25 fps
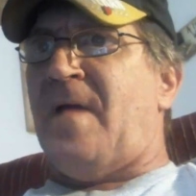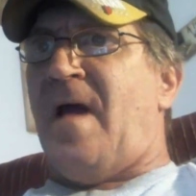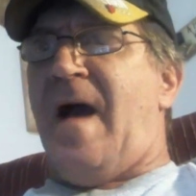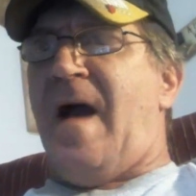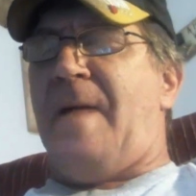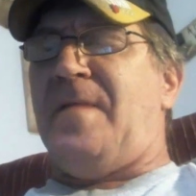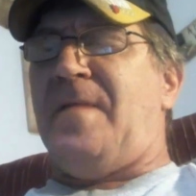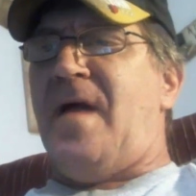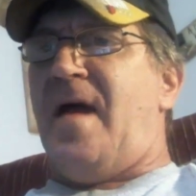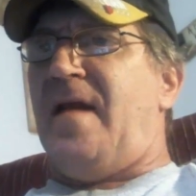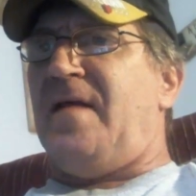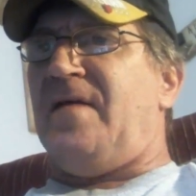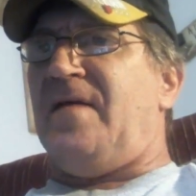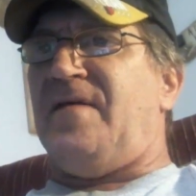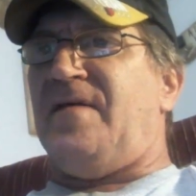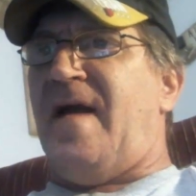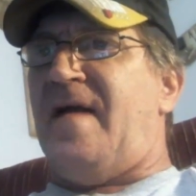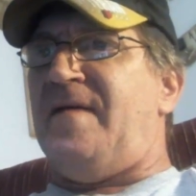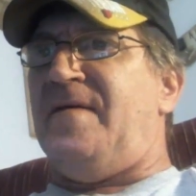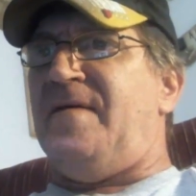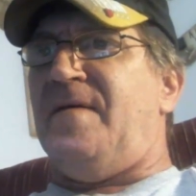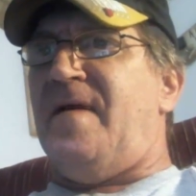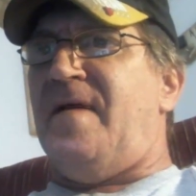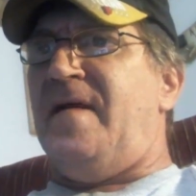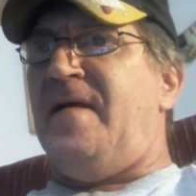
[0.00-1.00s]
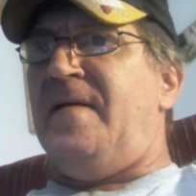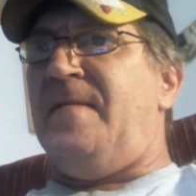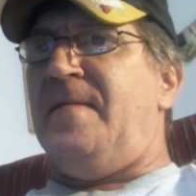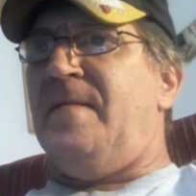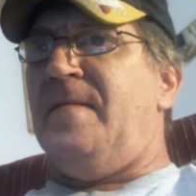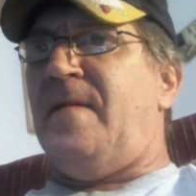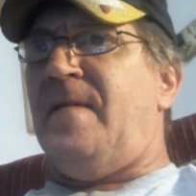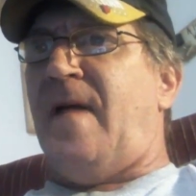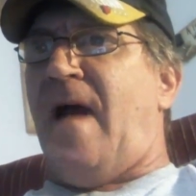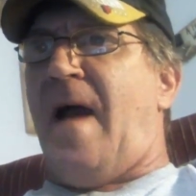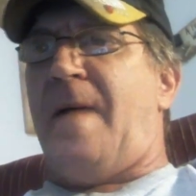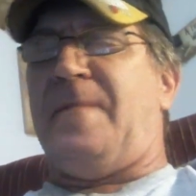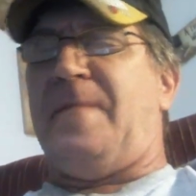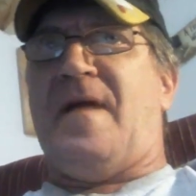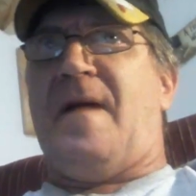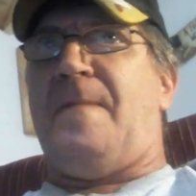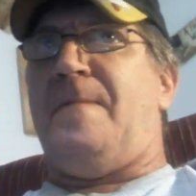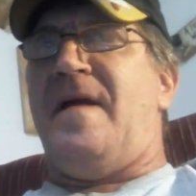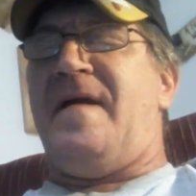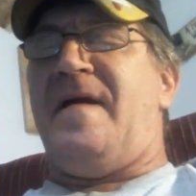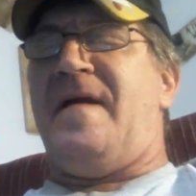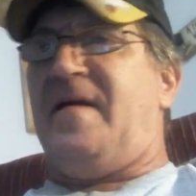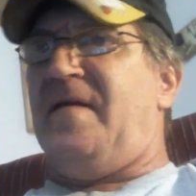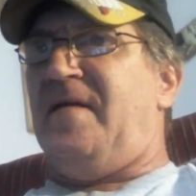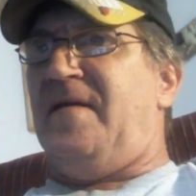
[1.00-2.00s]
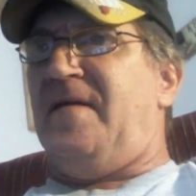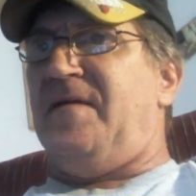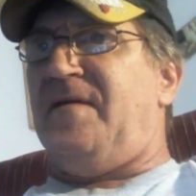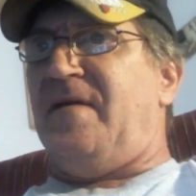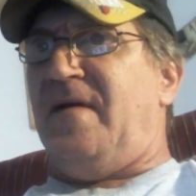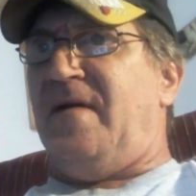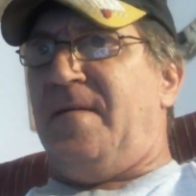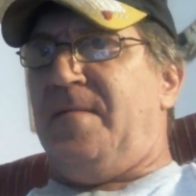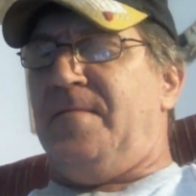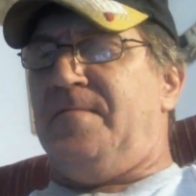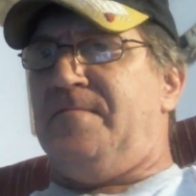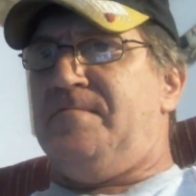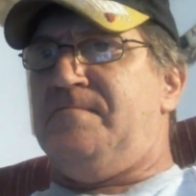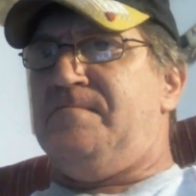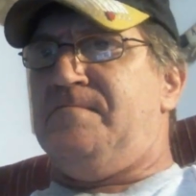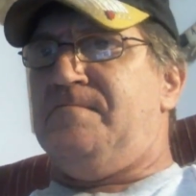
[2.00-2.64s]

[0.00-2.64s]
I'm not exaggerating. I'm not making this up.